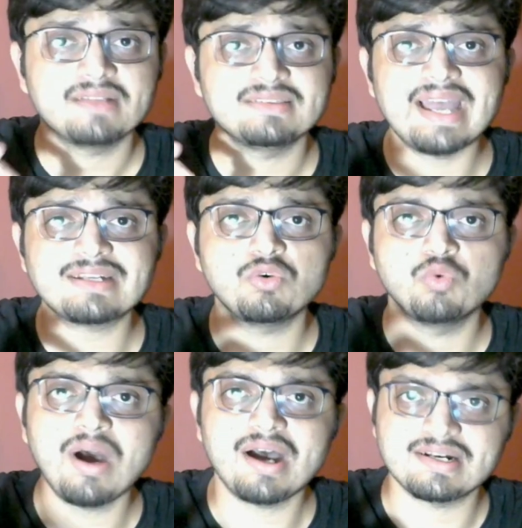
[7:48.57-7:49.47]
that
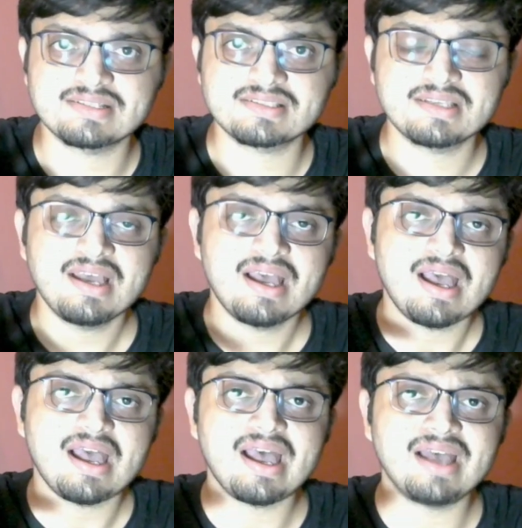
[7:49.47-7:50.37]
words
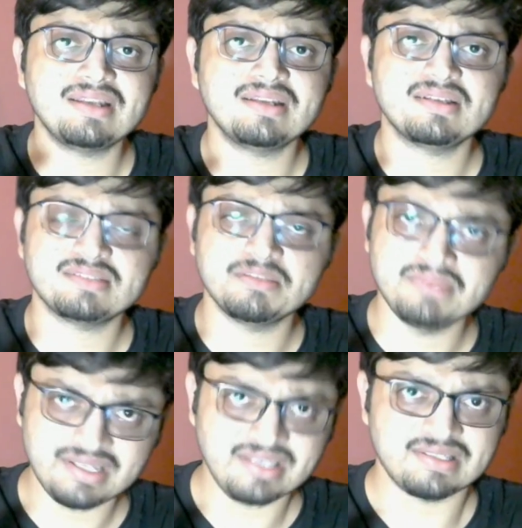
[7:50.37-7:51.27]
and the
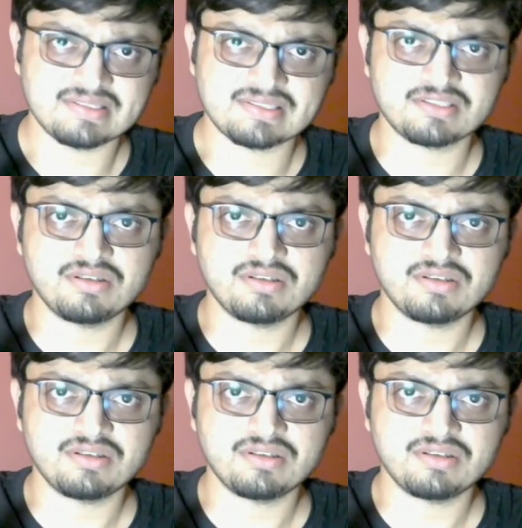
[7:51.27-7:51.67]
meanings